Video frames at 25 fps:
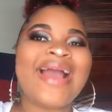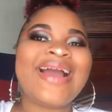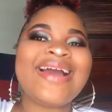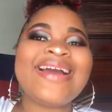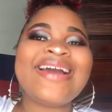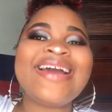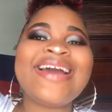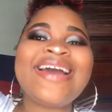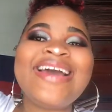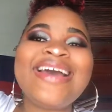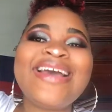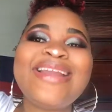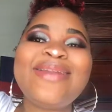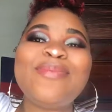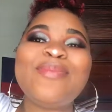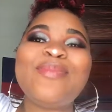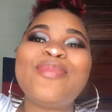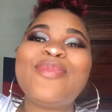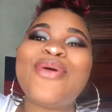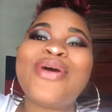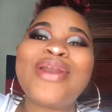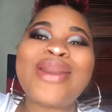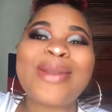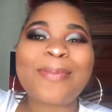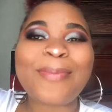Good
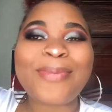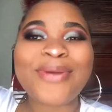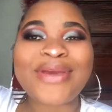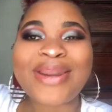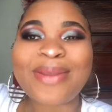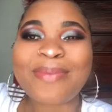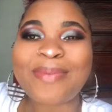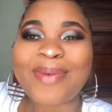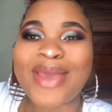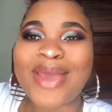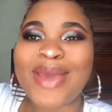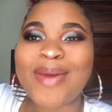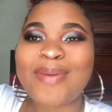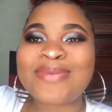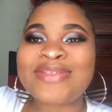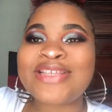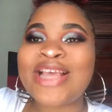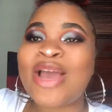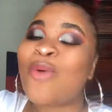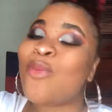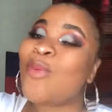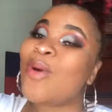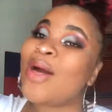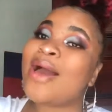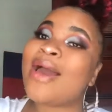morning, beauty babes,
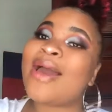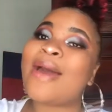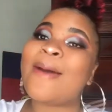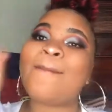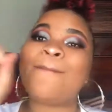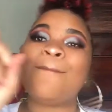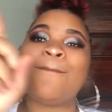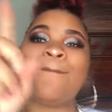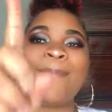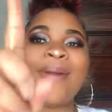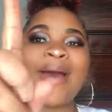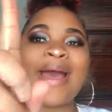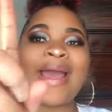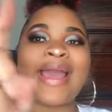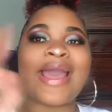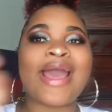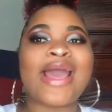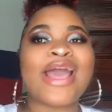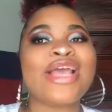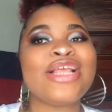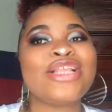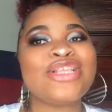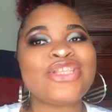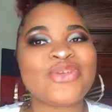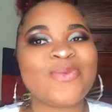and welcome back
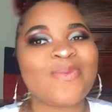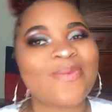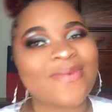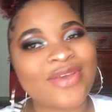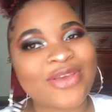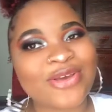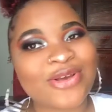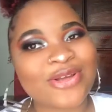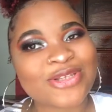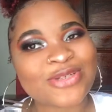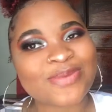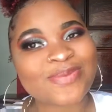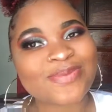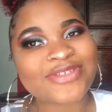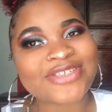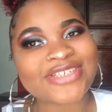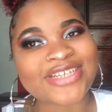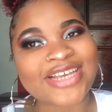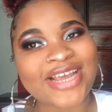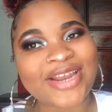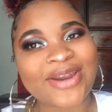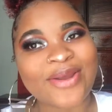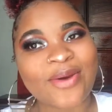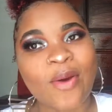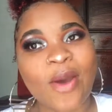to my YouTube
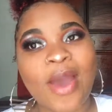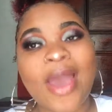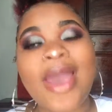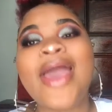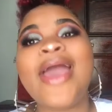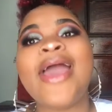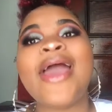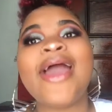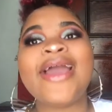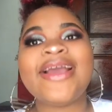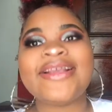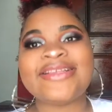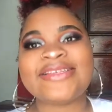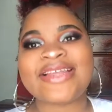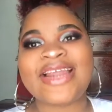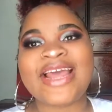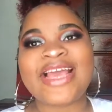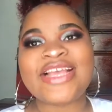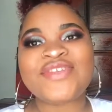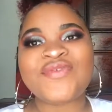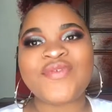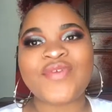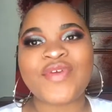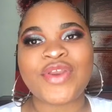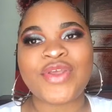channel. In
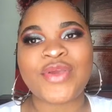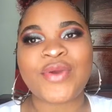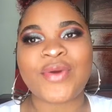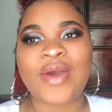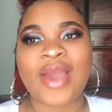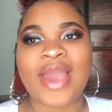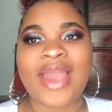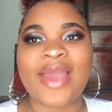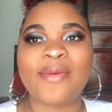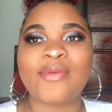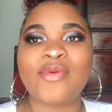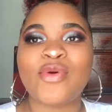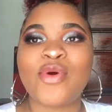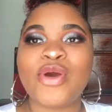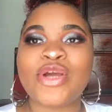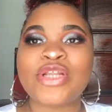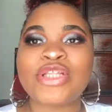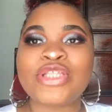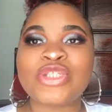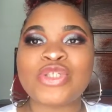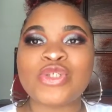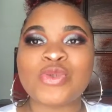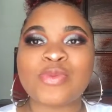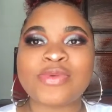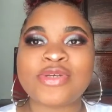today's video, I am going
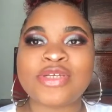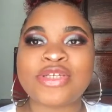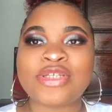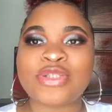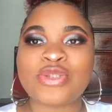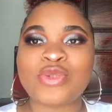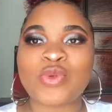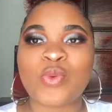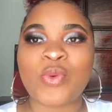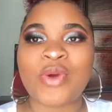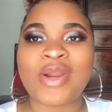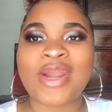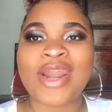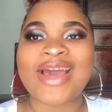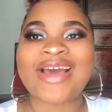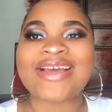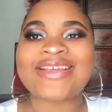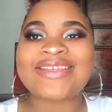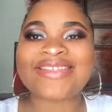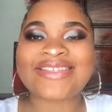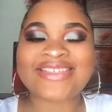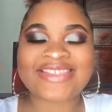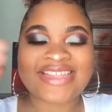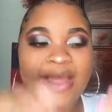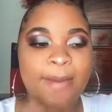to be doing a
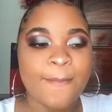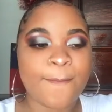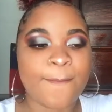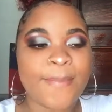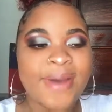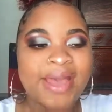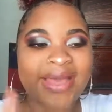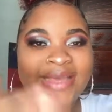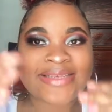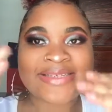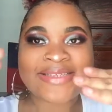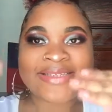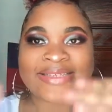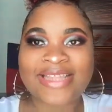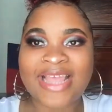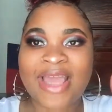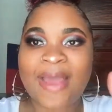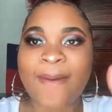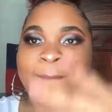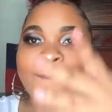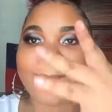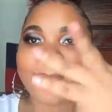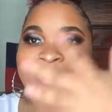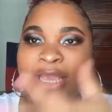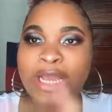
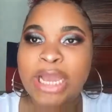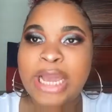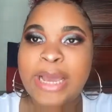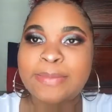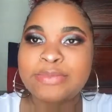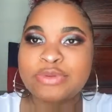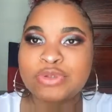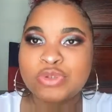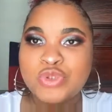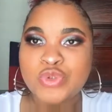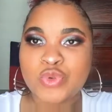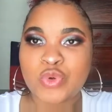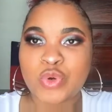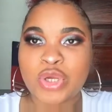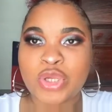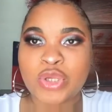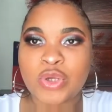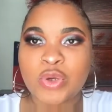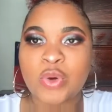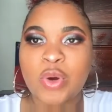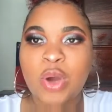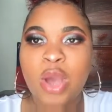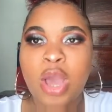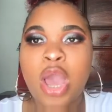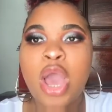step-by-step makeup
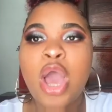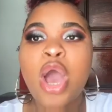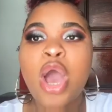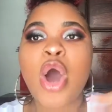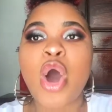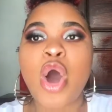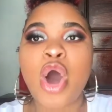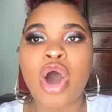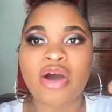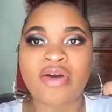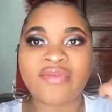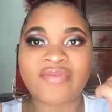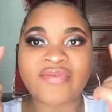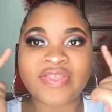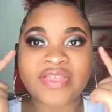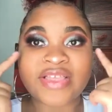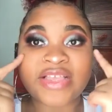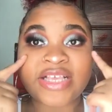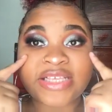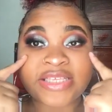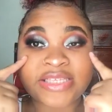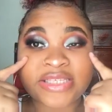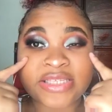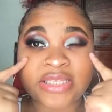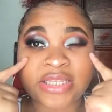tutorial of
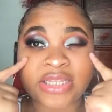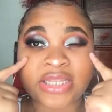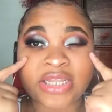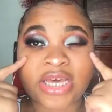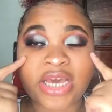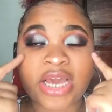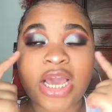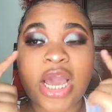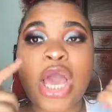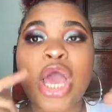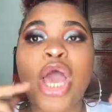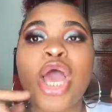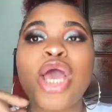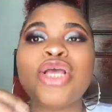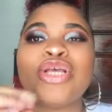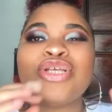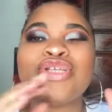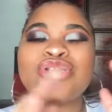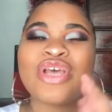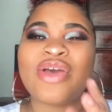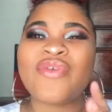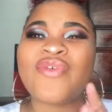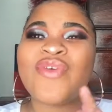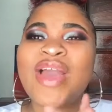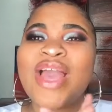this look.
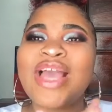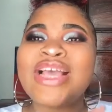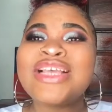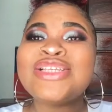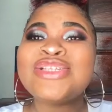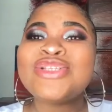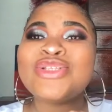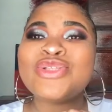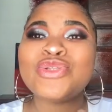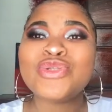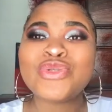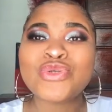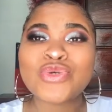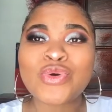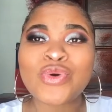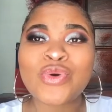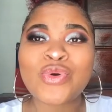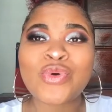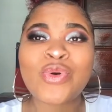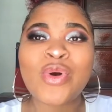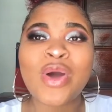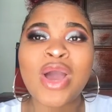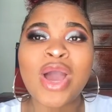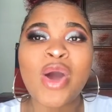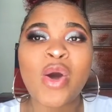So if you guys
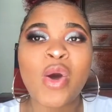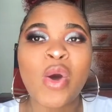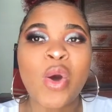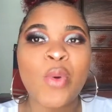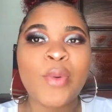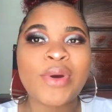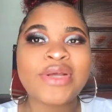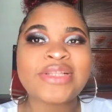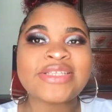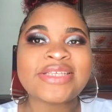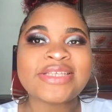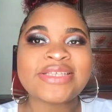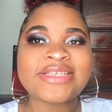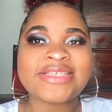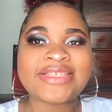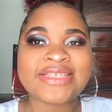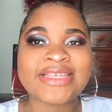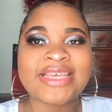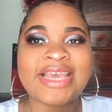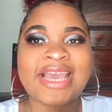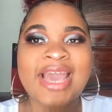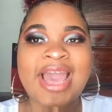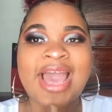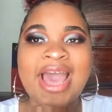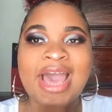do want to
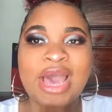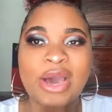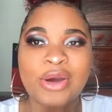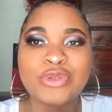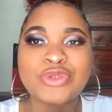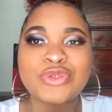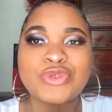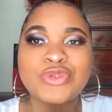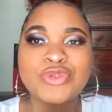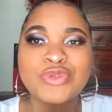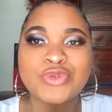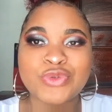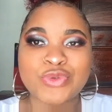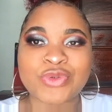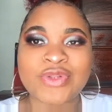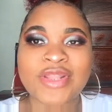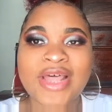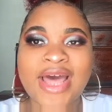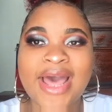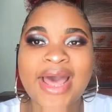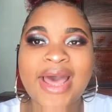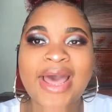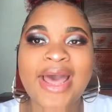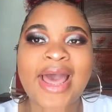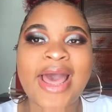see how to do
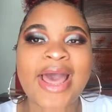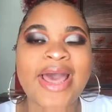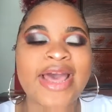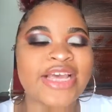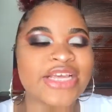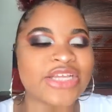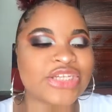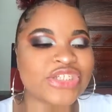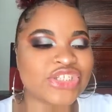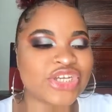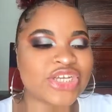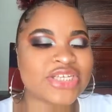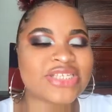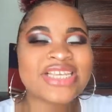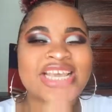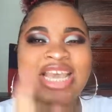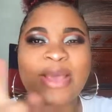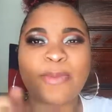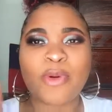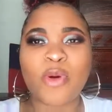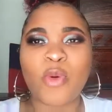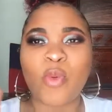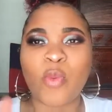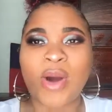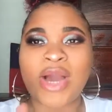that, just
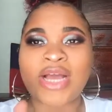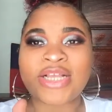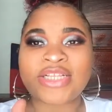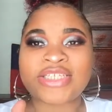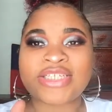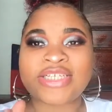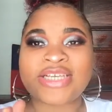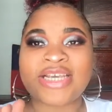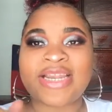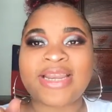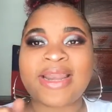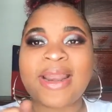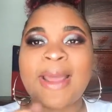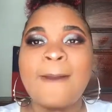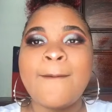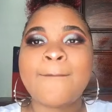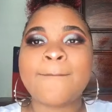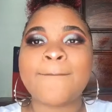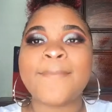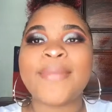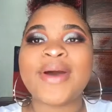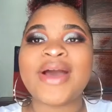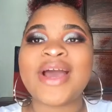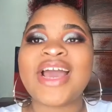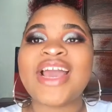keep on watching.
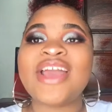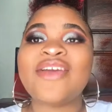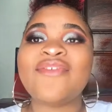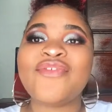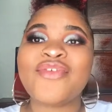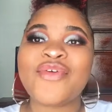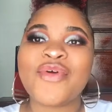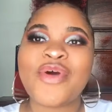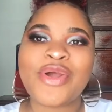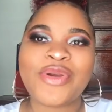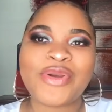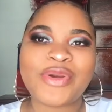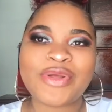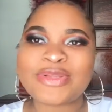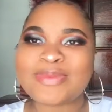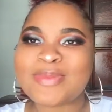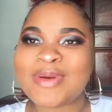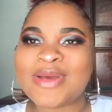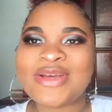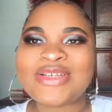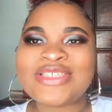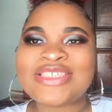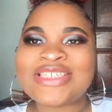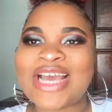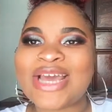But if you are new to
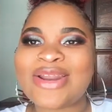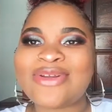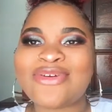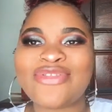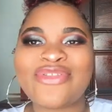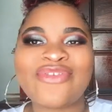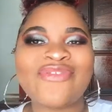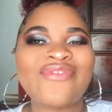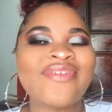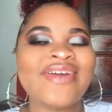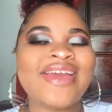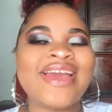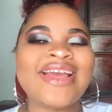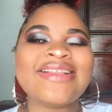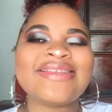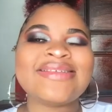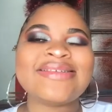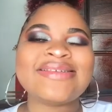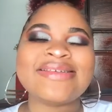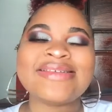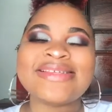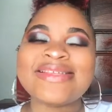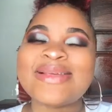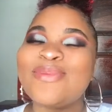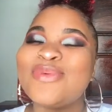my channel, don't forget
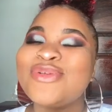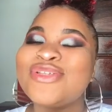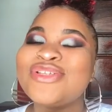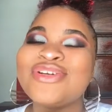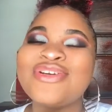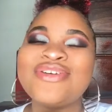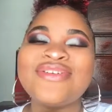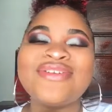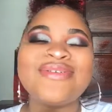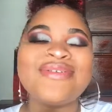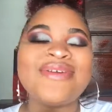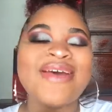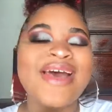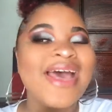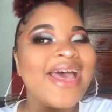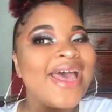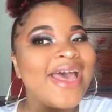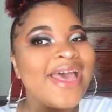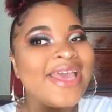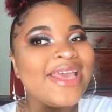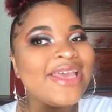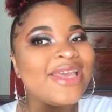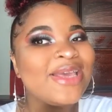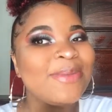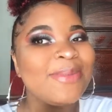to
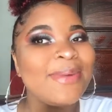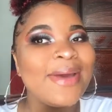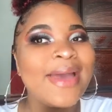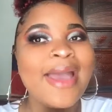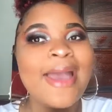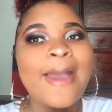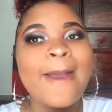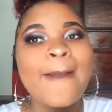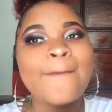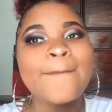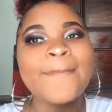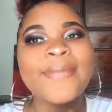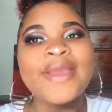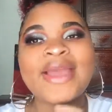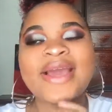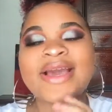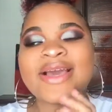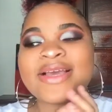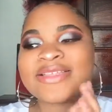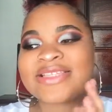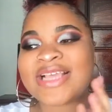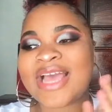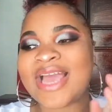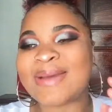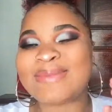subscribe,
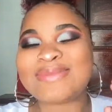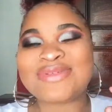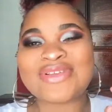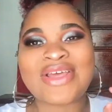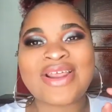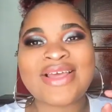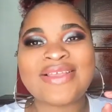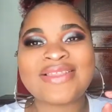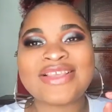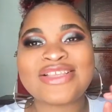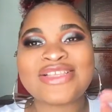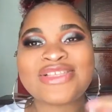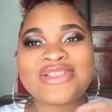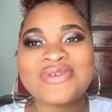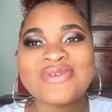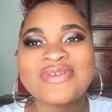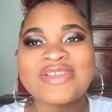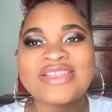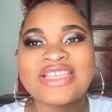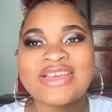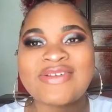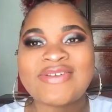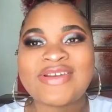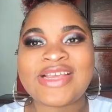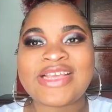because I'm starting this new
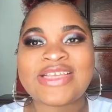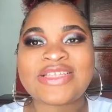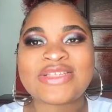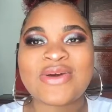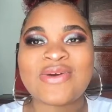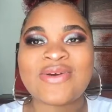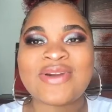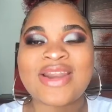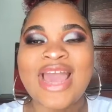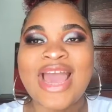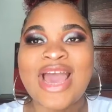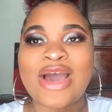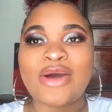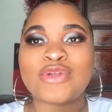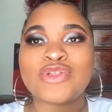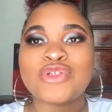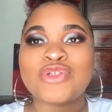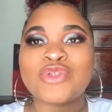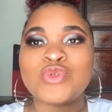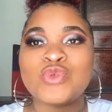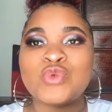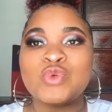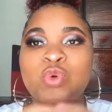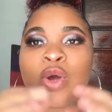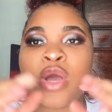series on how
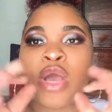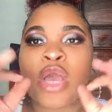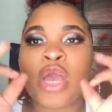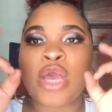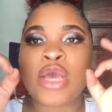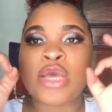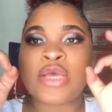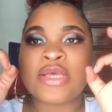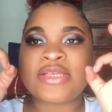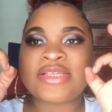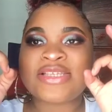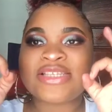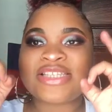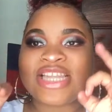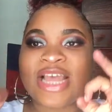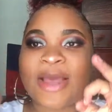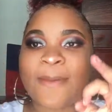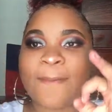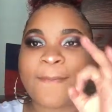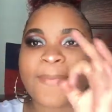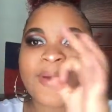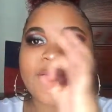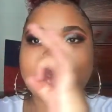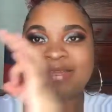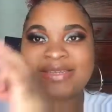to
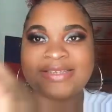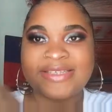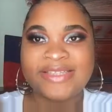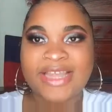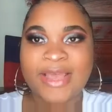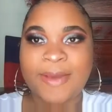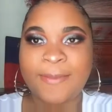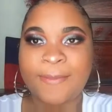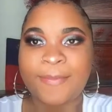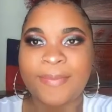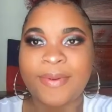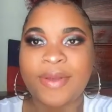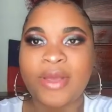step-by-step,